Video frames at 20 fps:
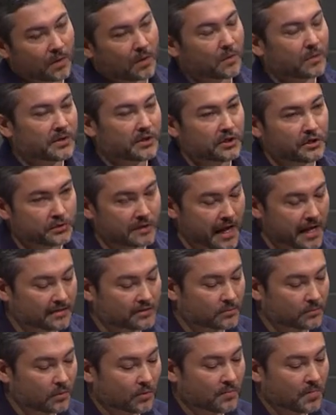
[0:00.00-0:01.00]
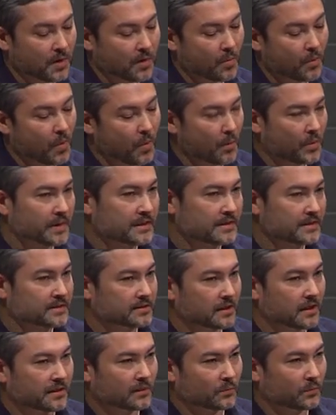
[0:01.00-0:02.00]
we use Ansible, but what we
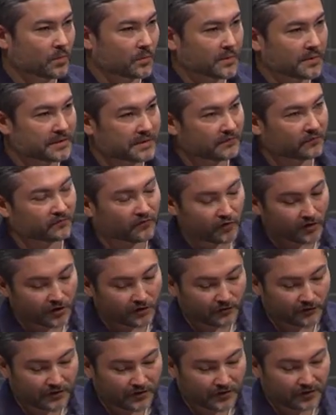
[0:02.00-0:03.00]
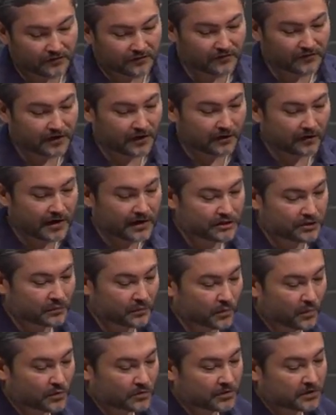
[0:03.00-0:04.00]
did for
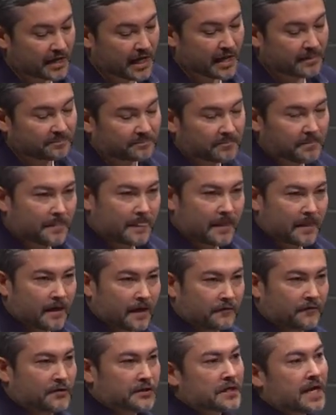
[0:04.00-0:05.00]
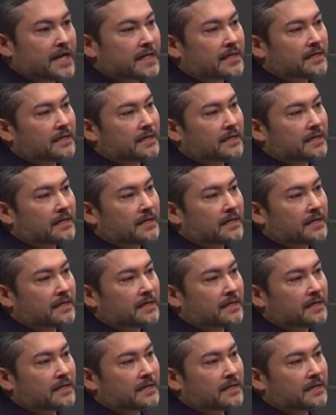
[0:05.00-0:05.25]
configuration was that if you take